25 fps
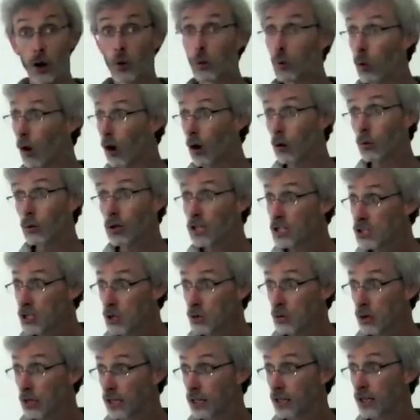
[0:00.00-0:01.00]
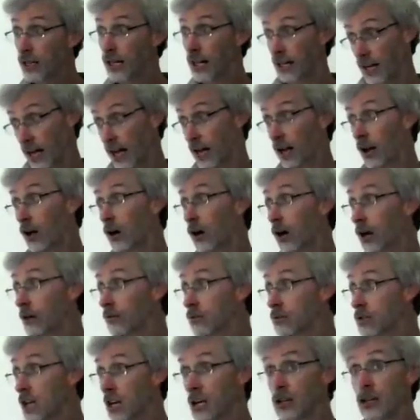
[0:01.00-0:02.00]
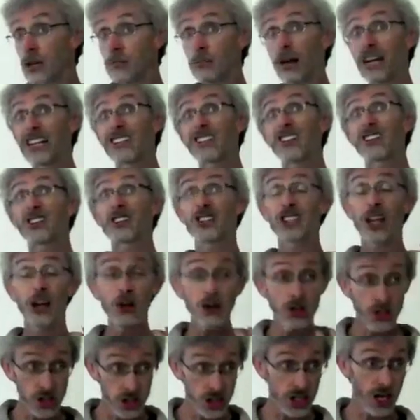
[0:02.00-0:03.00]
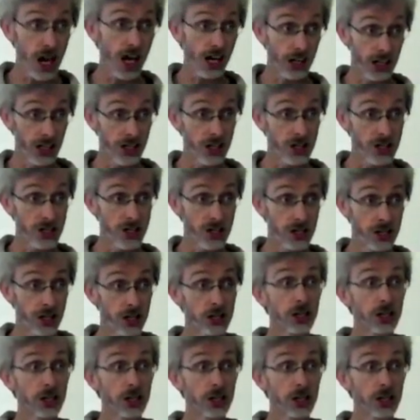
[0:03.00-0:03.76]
what are we doing in our lives that makes us so sluggish